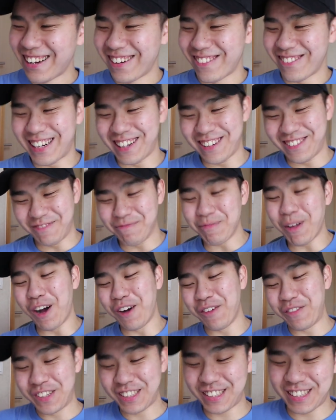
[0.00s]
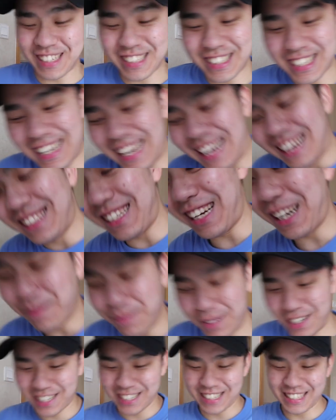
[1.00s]
Well, obviously the last
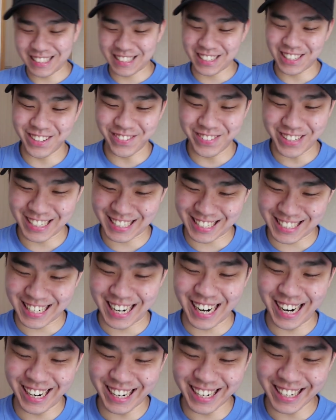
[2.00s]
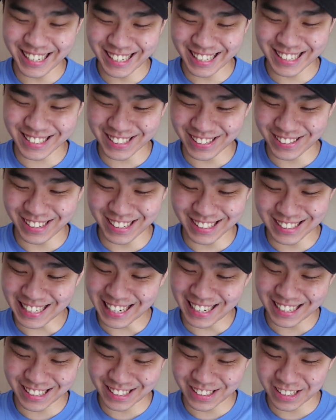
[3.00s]
Abra is gonna be a shiny, so that's
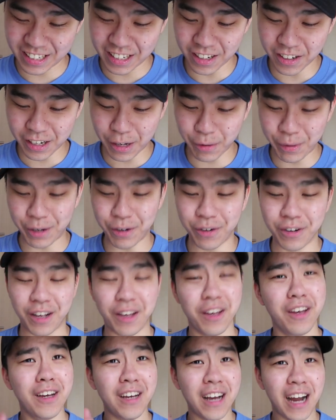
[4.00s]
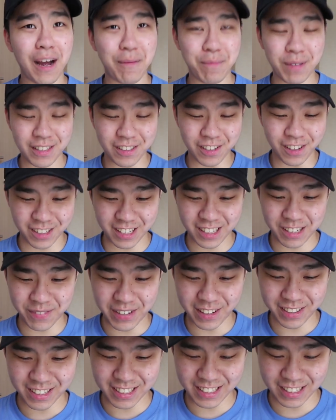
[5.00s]
kind of good. Okay, wait, hold on. I've been talking
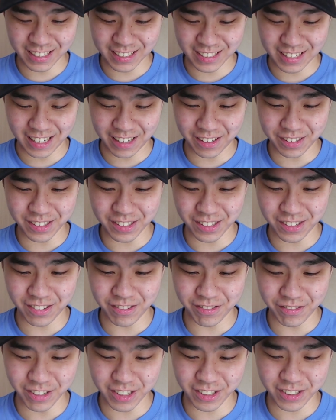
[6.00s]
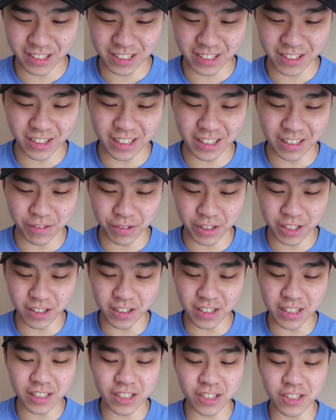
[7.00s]
about this just now, so we're
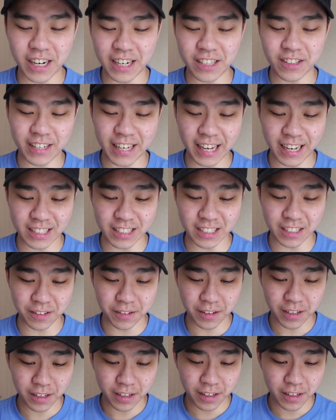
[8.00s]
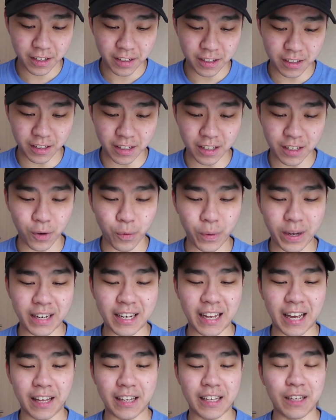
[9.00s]
gonna try to catch it in a way
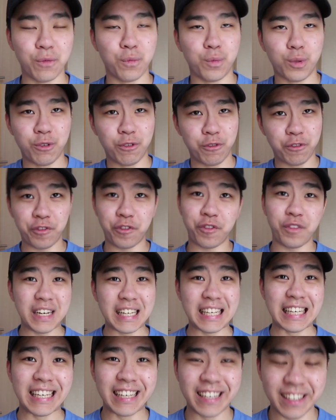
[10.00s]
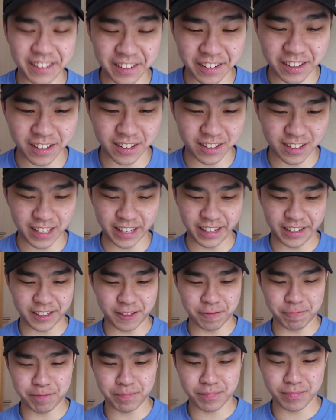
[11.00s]
that it will flee, you know, like,
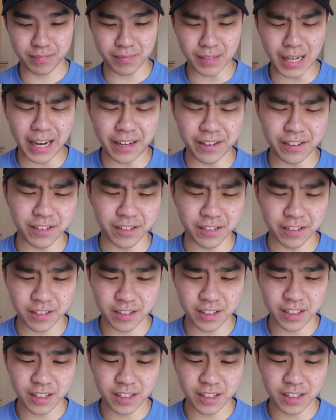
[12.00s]
I don't know.